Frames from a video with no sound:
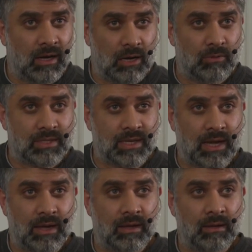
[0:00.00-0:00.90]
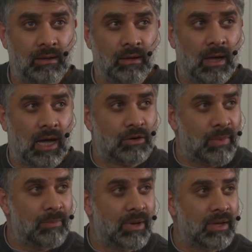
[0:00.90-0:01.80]
I would say, and
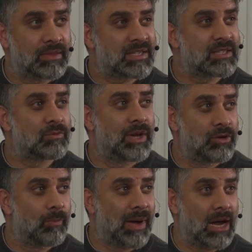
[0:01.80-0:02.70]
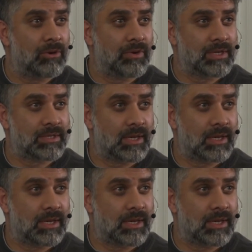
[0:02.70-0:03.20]
remember, this is where your power is,